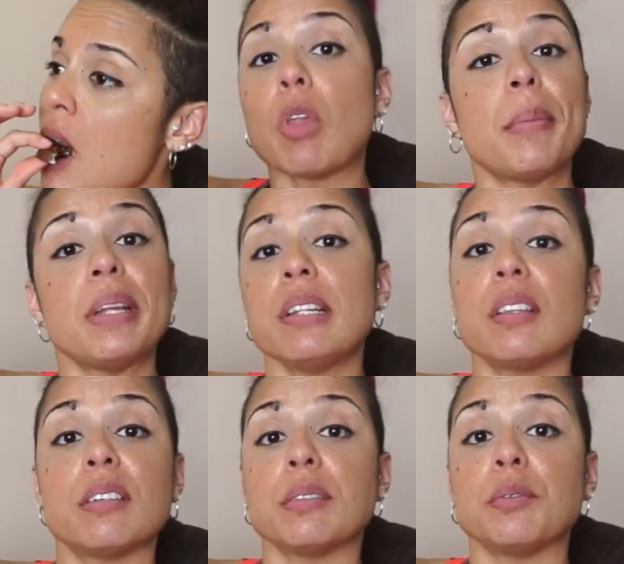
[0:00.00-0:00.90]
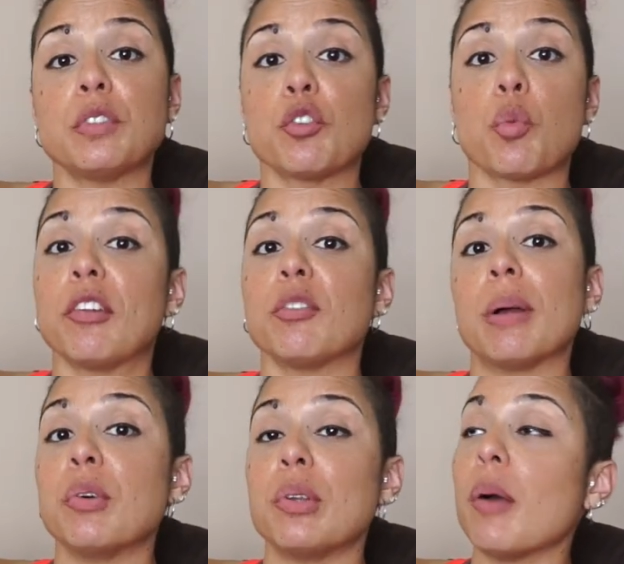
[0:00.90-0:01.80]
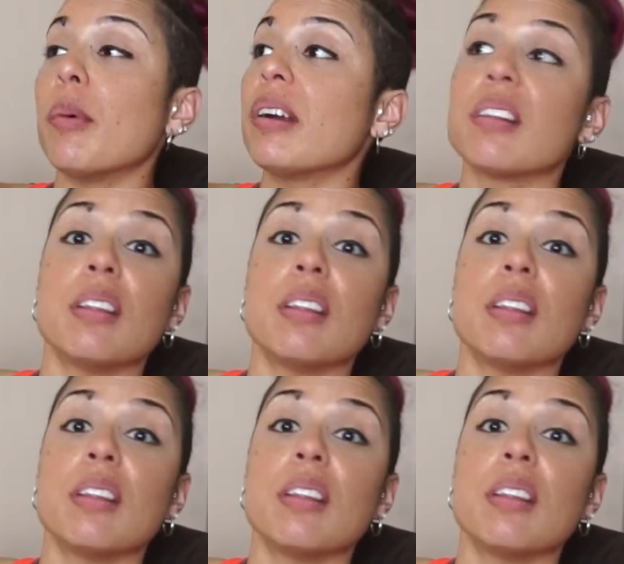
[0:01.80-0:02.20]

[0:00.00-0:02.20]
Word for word: I'm gonna eat this and finish watching my Food Network,